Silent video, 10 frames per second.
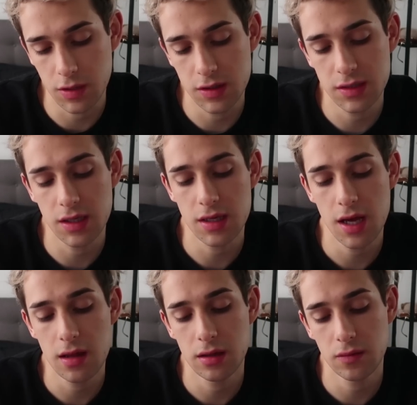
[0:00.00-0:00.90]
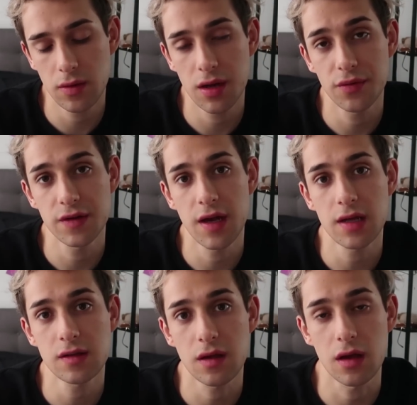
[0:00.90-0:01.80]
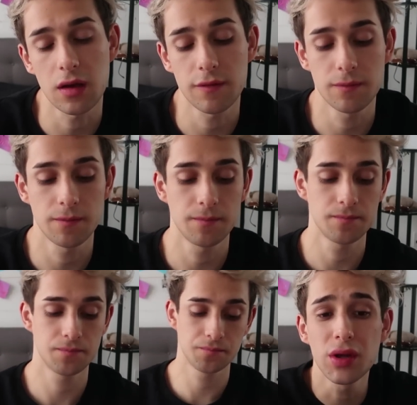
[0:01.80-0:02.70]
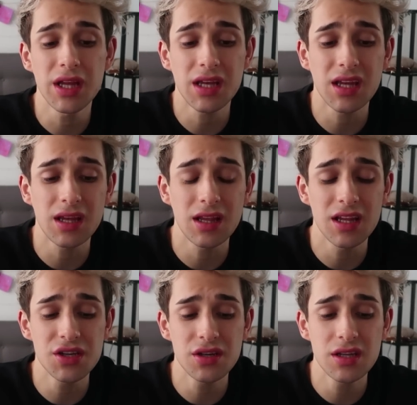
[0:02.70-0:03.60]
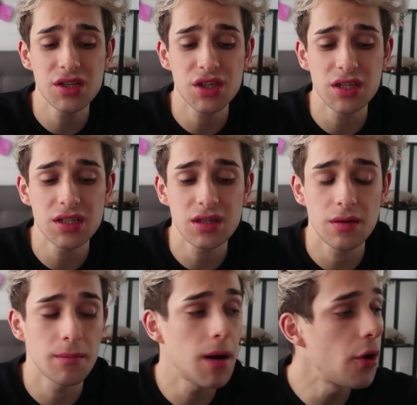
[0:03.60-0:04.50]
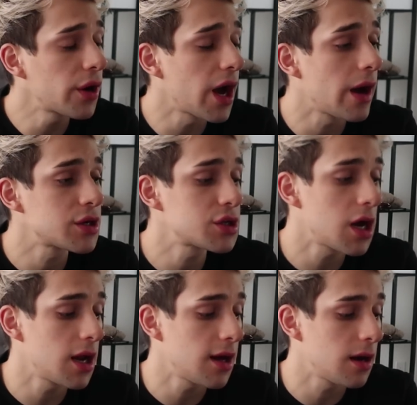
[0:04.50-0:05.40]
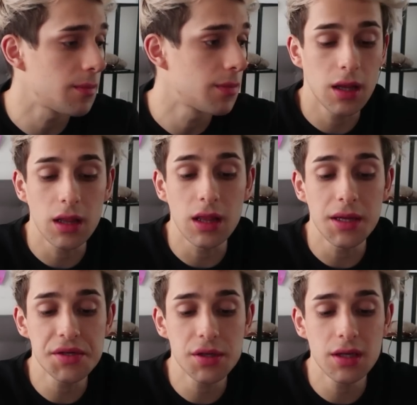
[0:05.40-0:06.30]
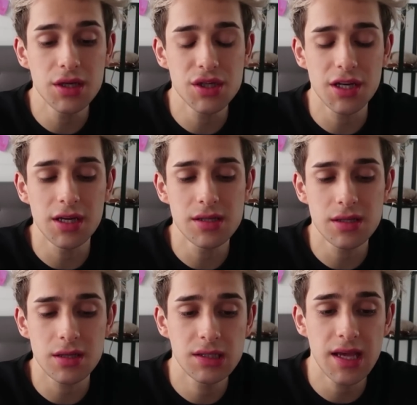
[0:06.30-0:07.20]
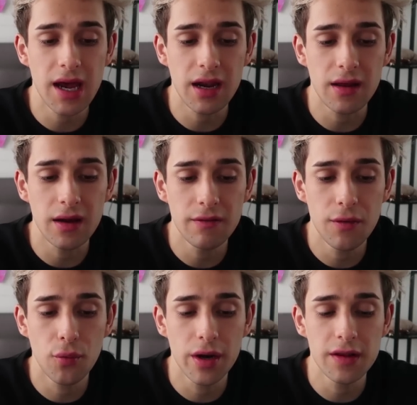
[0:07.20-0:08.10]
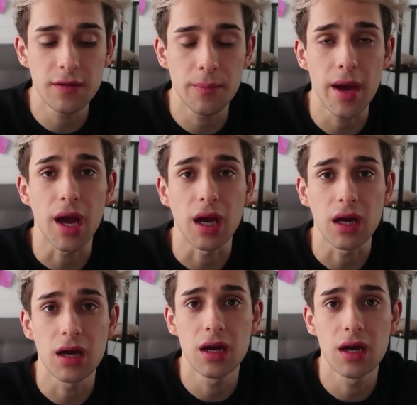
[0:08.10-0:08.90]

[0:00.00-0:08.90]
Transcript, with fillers: I said, yeah, that's what I was asking. Well, like, he literally just, Mocha, shut up. He literally just said if he wanted to bang.